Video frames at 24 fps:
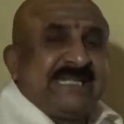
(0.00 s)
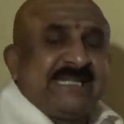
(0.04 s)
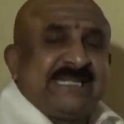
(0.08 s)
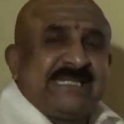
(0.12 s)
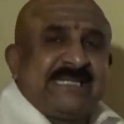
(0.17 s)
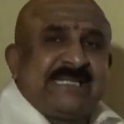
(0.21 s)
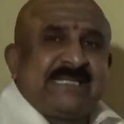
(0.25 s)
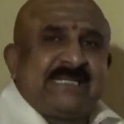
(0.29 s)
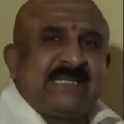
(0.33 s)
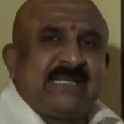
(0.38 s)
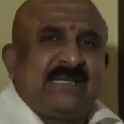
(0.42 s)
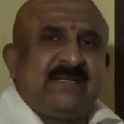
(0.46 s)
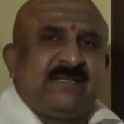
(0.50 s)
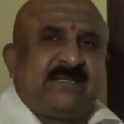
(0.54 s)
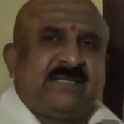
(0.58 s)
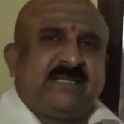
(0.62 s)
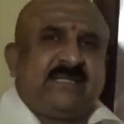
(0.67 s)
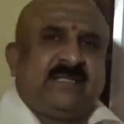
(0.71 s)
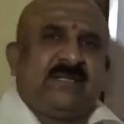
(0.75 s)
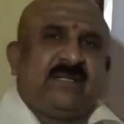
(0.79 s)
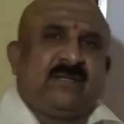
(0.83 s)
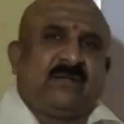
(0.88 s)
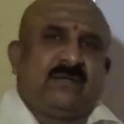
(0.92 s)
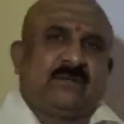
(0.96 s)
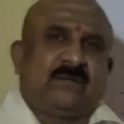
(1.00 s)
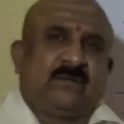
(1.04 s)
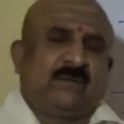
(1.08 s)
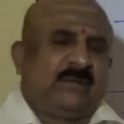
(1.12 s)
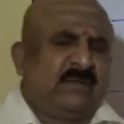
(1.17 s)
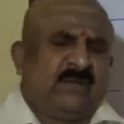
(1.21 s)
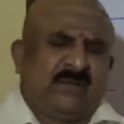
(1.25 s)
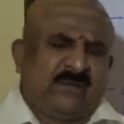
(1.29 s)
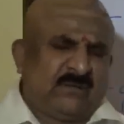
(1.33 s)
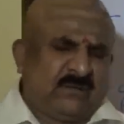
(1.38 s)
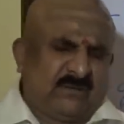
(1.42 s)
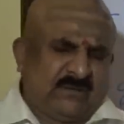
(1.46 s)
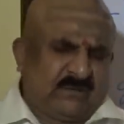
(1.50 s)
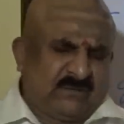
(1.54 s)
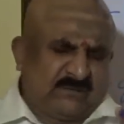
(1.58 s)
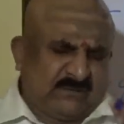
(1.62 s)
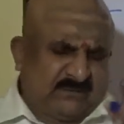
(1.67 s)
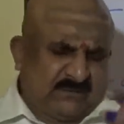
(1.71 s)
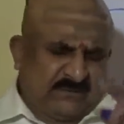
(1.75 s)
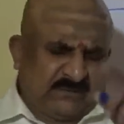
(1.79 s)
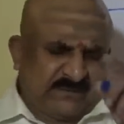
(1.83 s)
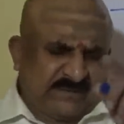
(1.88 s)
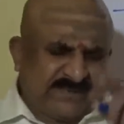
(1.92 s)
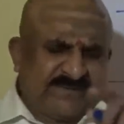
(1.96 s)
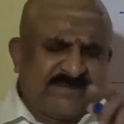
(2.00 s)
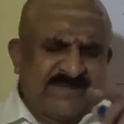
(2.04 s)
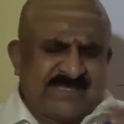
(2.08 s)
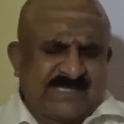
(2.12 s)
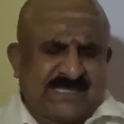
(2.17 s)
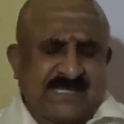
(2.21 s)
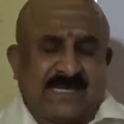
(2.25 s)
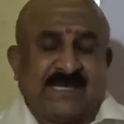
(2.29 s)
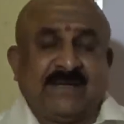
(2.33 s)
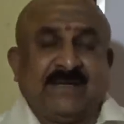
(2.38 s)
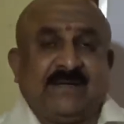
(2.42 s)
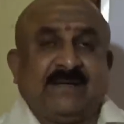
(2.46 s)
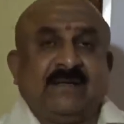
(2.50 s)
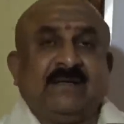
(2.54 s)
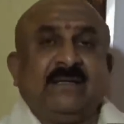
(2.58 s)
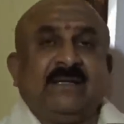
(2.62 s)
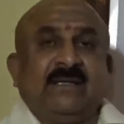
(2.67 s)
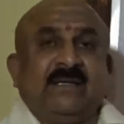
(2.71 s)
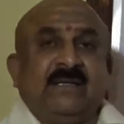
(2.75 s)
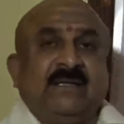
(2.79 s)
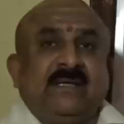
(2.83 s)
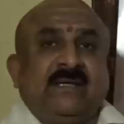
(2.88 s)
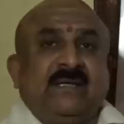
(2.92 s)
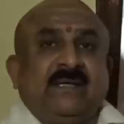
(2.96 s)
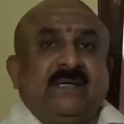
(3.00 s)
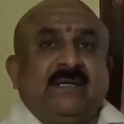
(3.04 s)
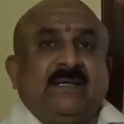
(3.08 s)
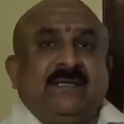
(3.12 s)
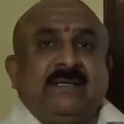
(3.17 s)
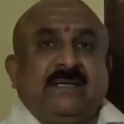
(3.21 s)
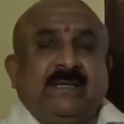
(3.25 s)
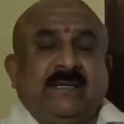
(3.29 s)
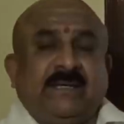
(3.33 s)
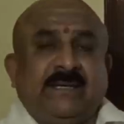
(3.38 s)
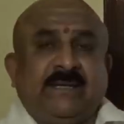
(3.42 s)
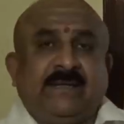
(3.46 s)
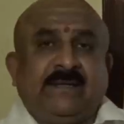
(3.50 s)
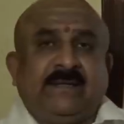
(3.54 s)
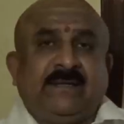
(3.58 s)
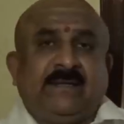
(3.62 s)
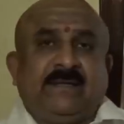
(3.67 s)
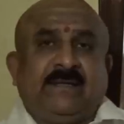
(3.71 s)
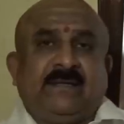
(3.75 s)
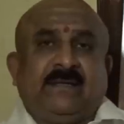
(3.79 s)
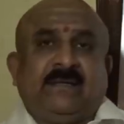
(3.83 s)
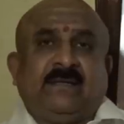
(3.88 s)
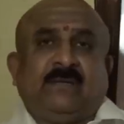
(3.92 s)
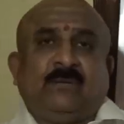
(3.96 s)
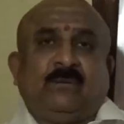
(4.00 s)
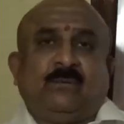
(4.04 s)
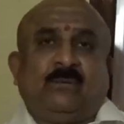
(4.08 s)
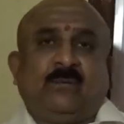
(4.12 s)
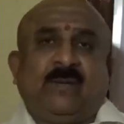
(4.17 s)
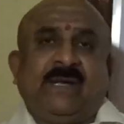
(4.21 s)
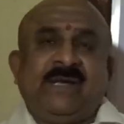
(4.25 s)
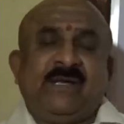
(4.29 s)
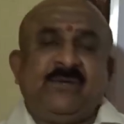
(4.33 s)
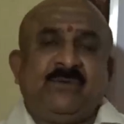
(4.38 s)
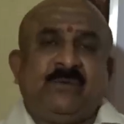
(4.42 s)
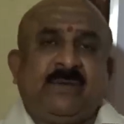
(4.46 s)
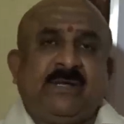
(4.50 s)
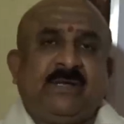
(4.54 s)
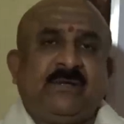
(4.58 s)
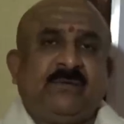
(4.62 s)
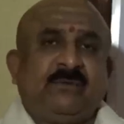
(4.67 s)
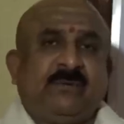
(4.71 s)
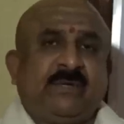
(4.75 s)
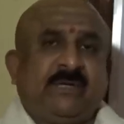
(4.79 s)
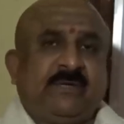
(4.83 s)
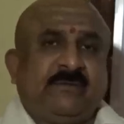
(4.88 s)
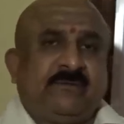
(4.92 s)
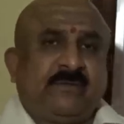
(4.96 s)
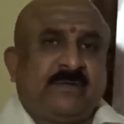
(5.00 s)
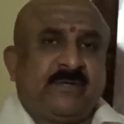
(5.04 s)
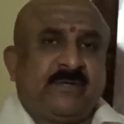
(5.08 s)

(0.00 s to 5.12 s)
SSLC or no, 7th standard. He went to a